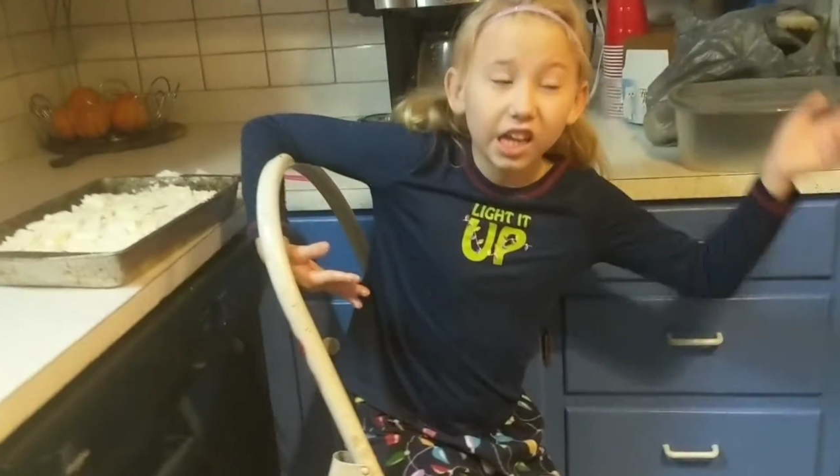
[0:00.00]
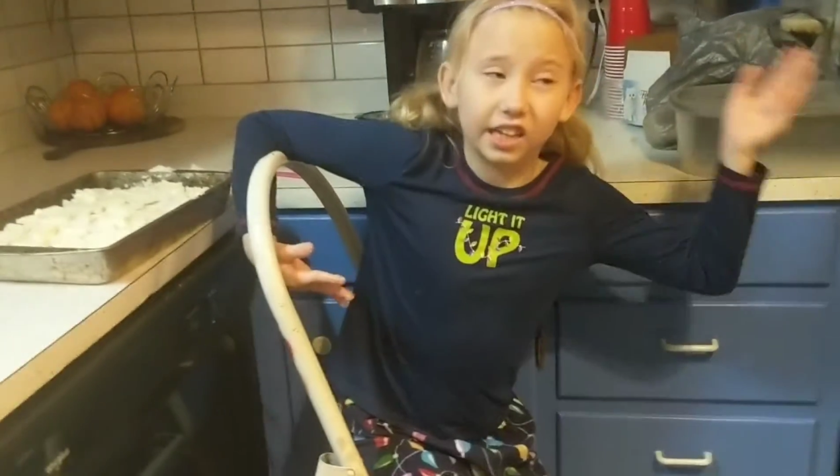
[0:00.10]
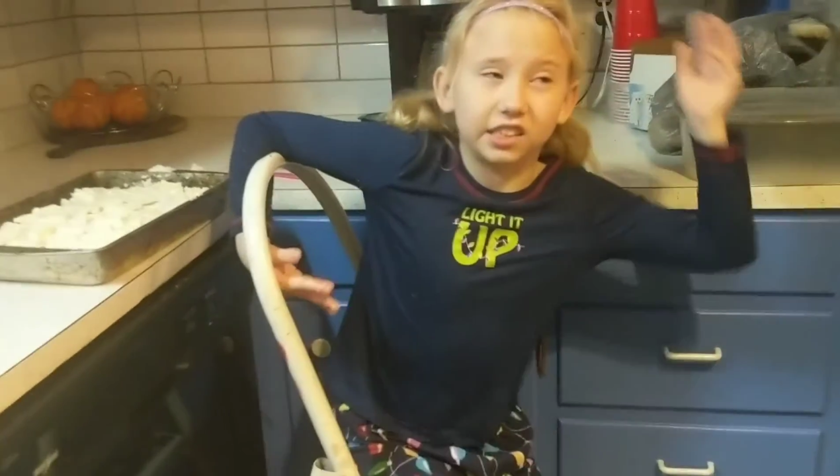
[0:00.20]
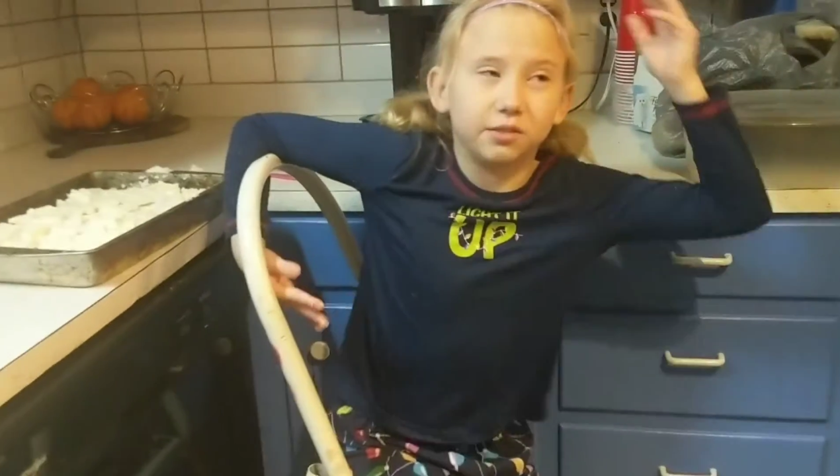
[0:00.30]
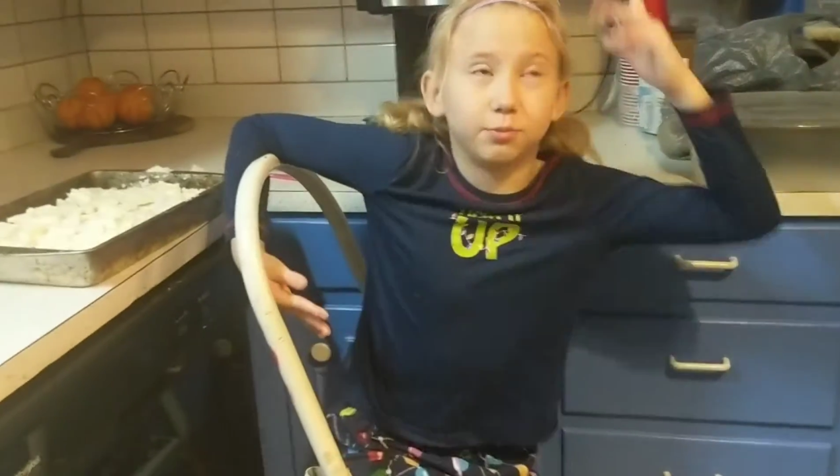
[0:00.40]
It
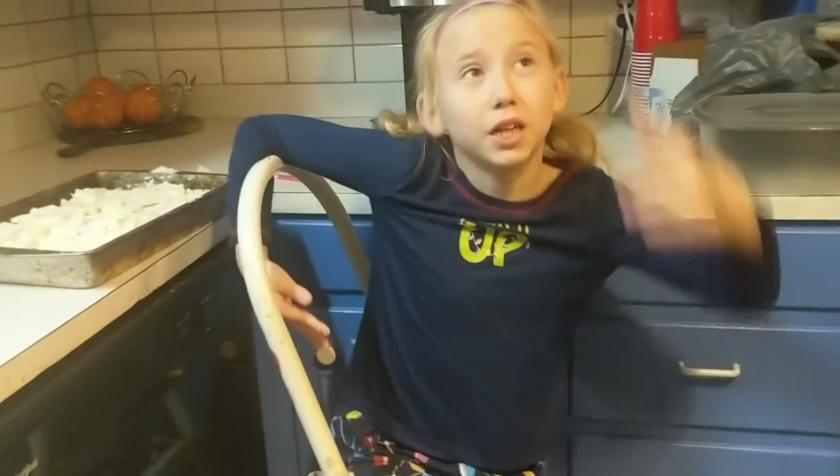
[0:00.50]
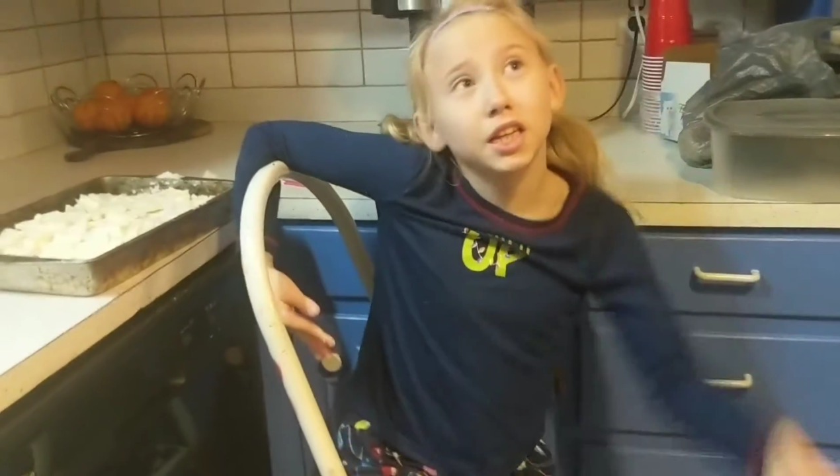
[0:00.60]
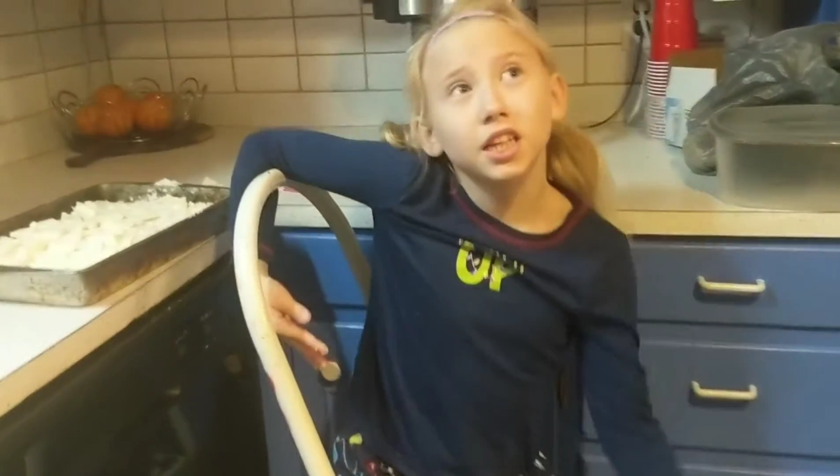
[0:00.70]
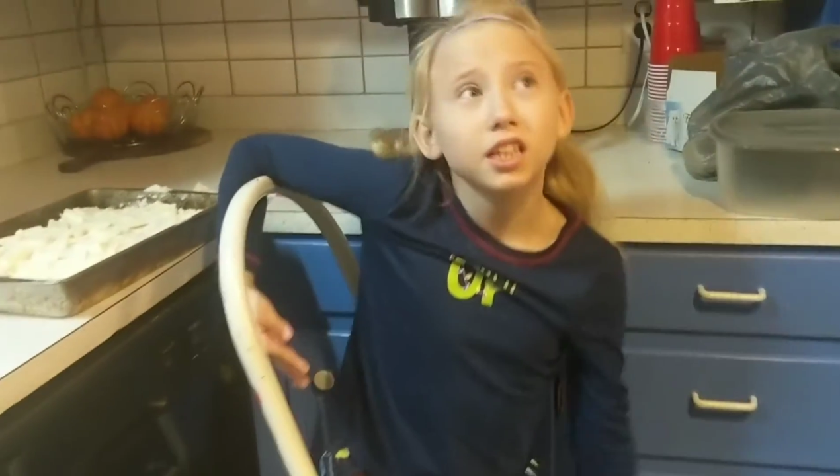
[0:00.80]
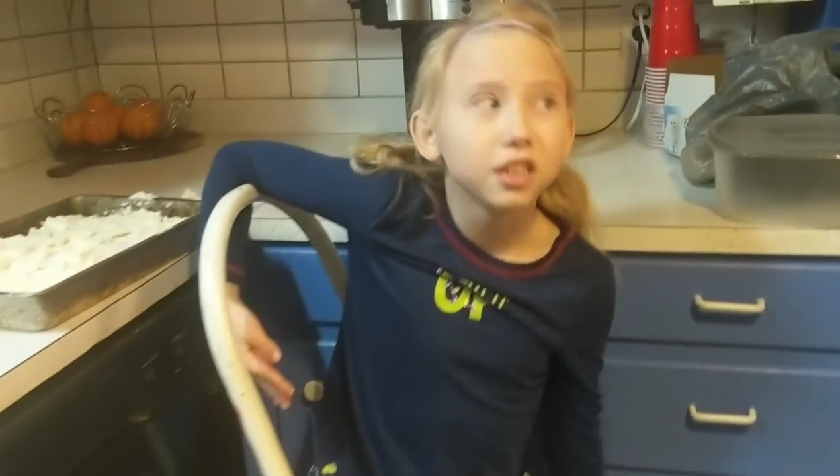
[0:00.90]
has to
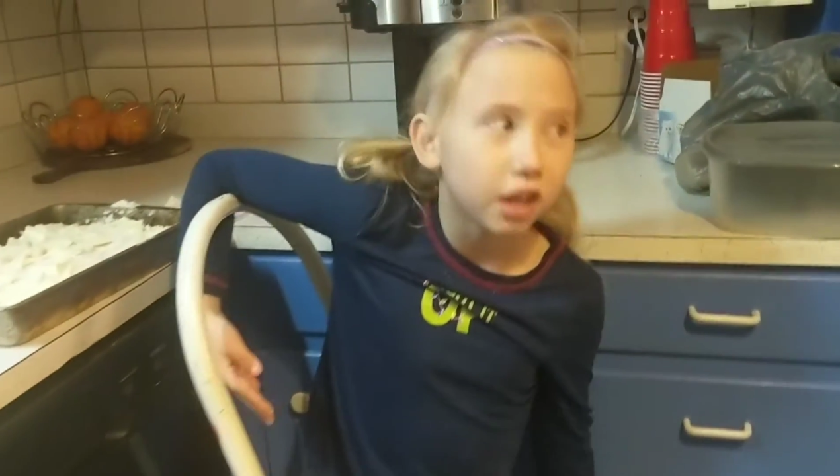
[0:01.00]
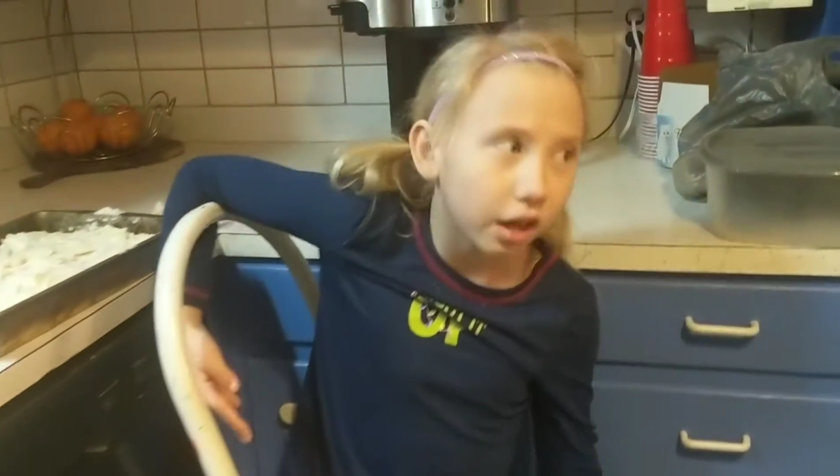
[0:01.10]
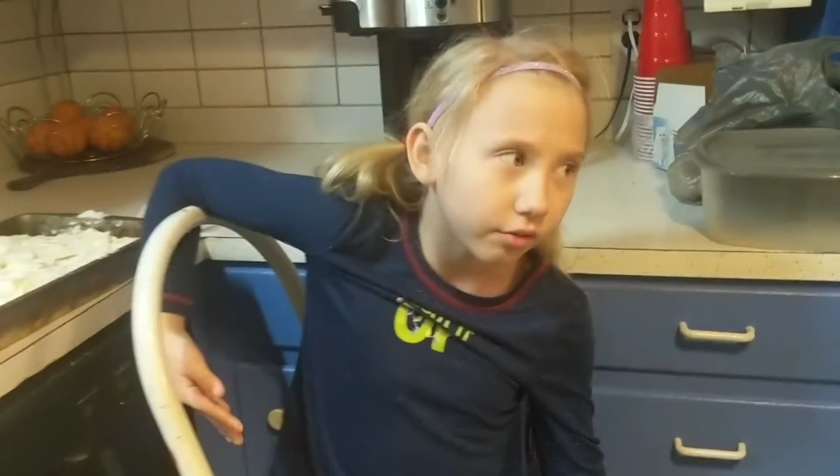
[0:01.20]
bake in the